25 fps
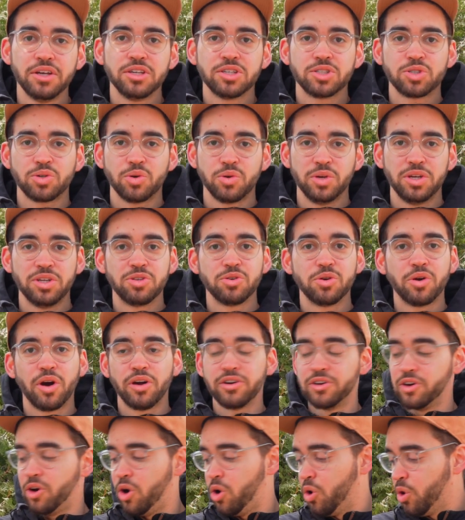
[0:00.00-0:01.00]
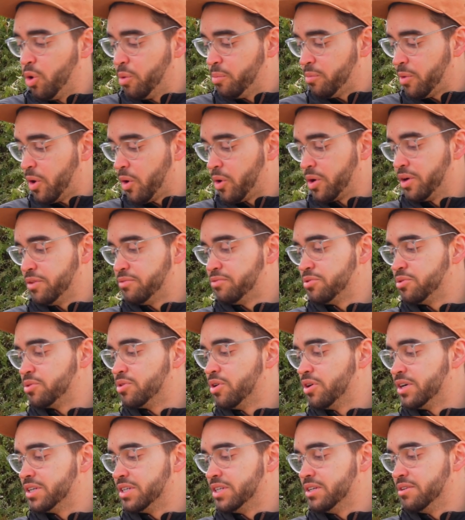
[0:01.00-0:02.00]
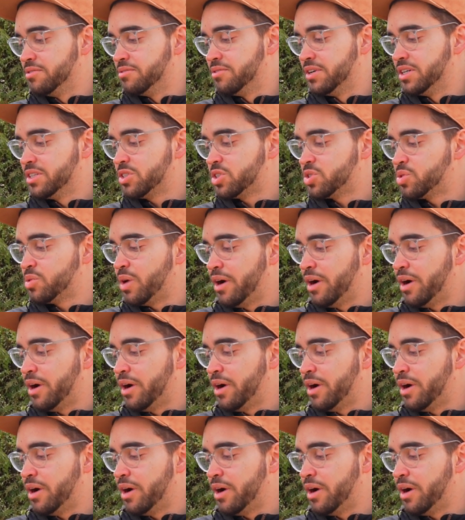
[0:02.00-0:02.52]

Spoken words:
So either on home or if you go on events,